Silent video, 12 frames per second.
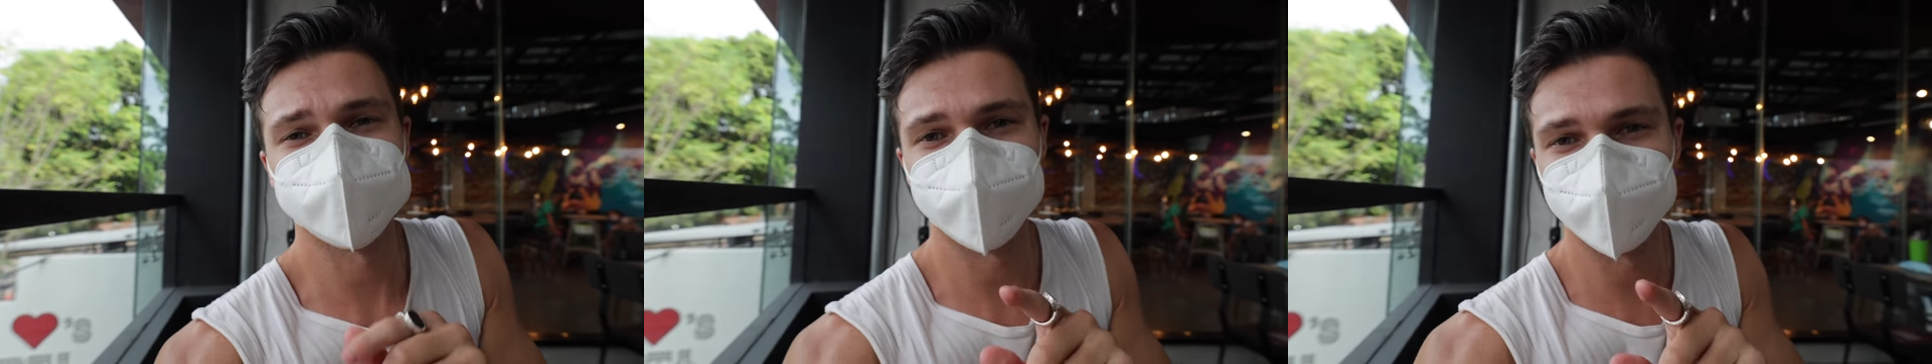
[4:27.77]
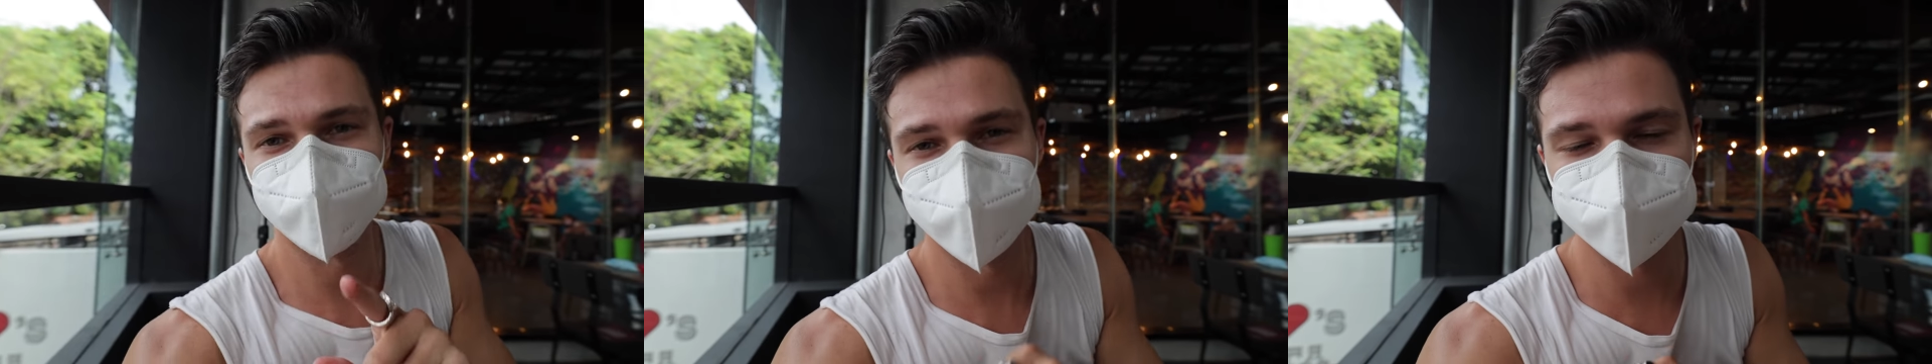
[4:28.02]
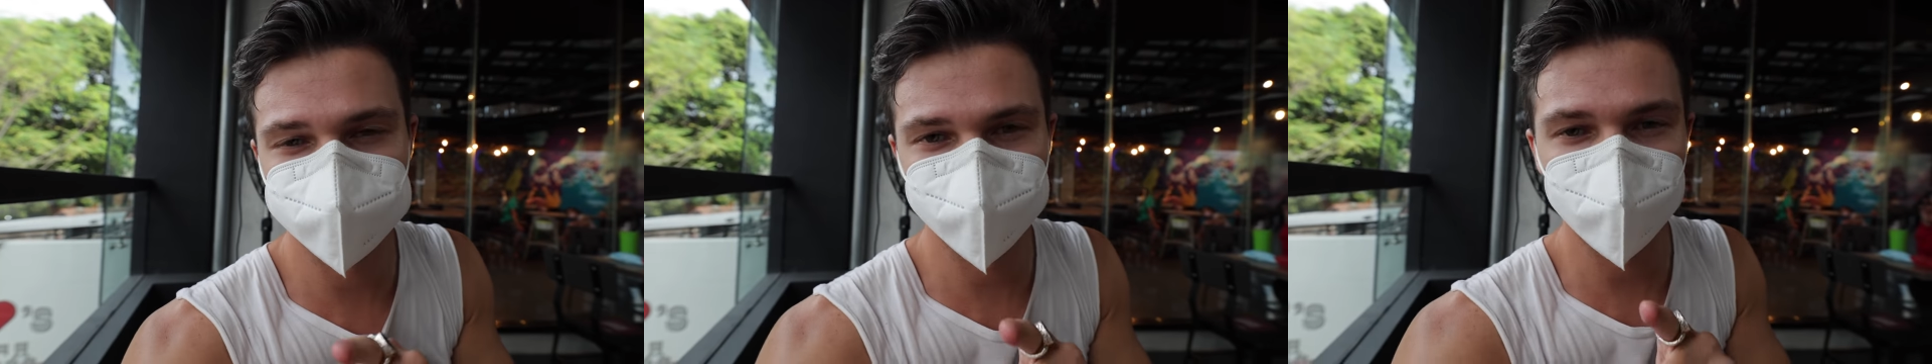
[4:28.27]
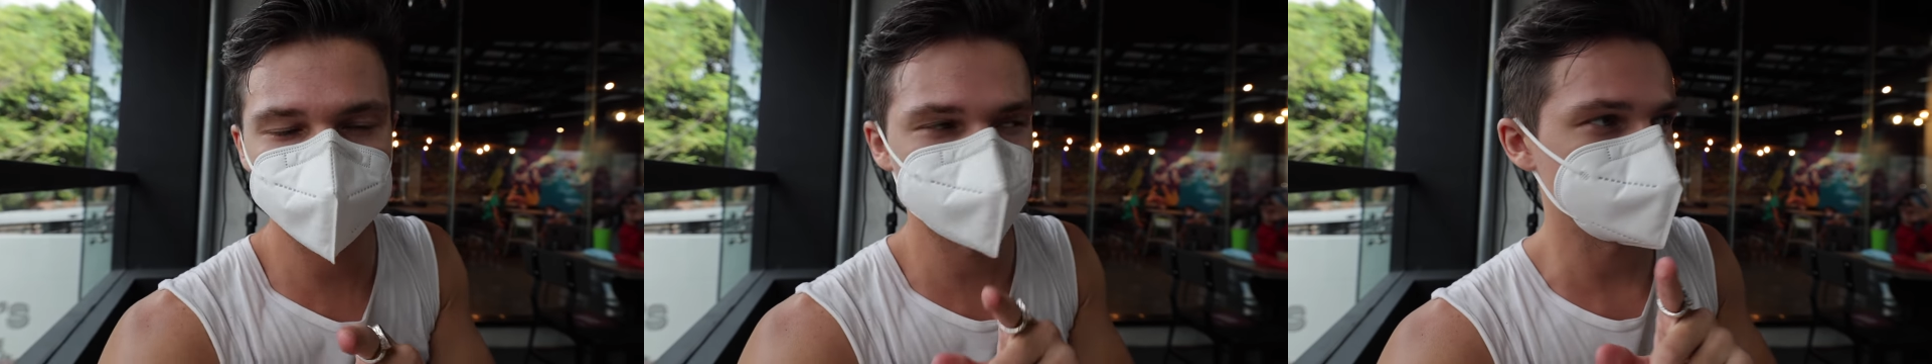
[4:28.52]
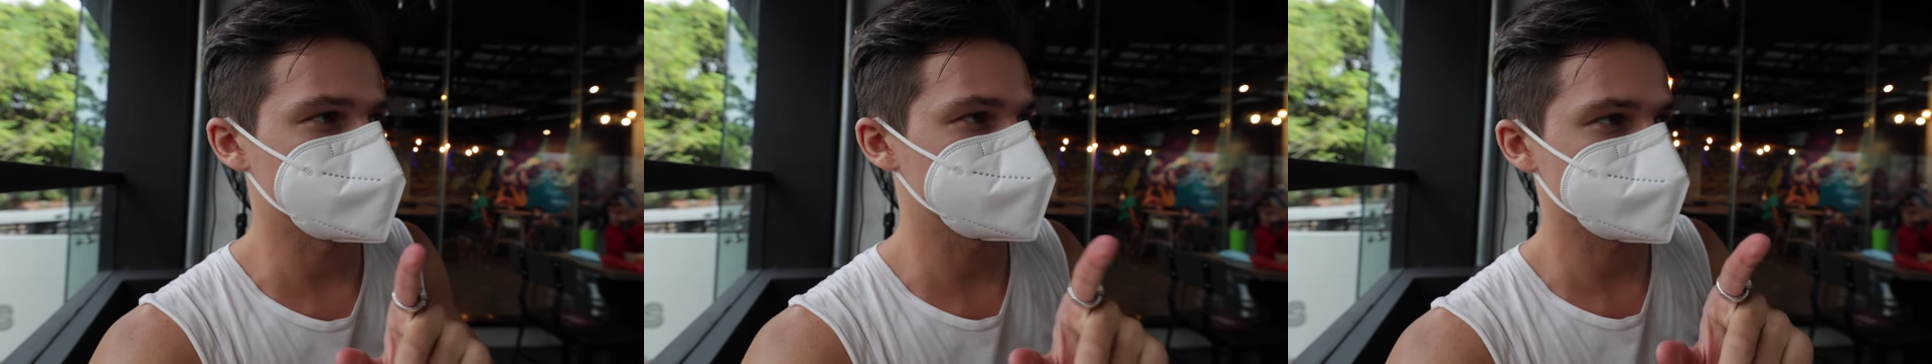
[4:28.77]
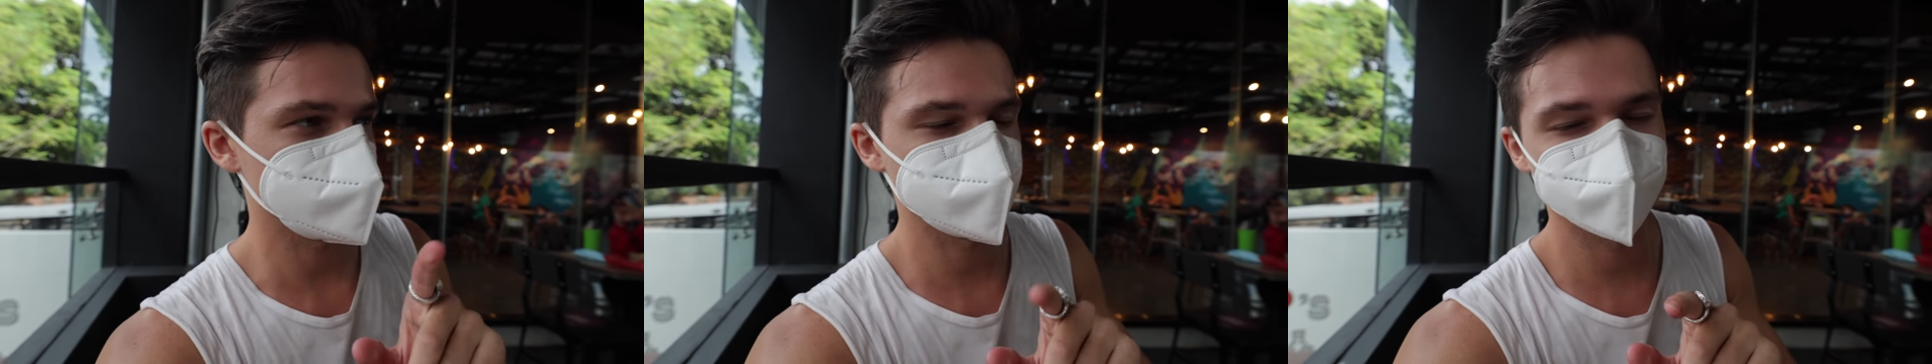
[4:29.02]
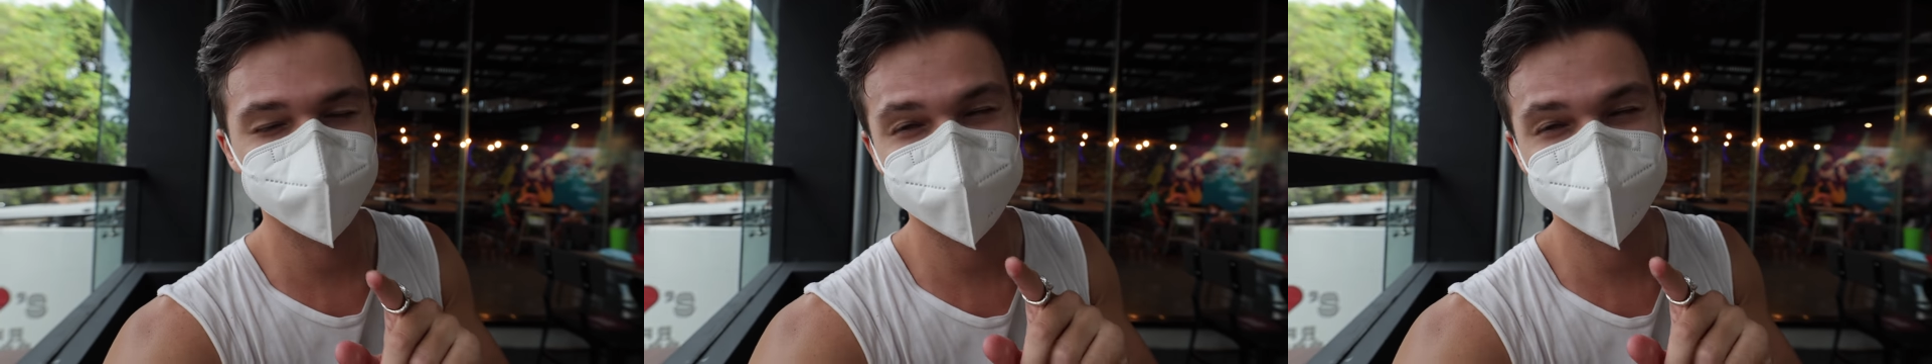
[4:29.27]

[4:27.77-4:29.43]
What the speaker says: So there is an upstairs section.